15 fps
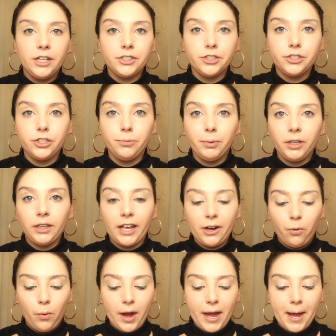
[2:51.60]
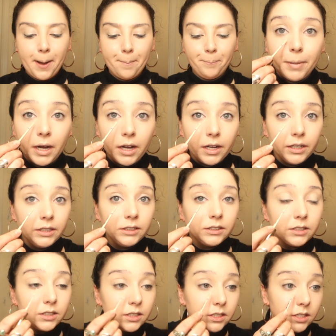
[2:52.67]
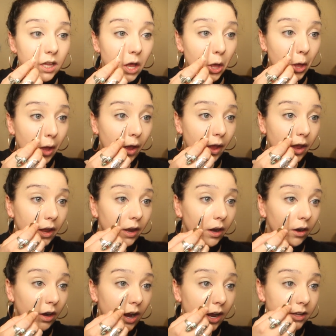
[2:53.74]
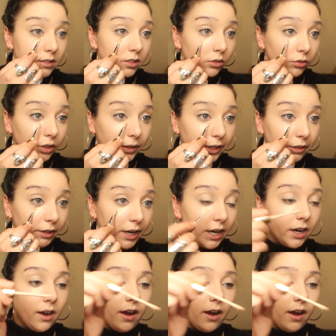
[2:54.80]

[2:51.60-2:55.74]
It's super lightweight, but it has a really great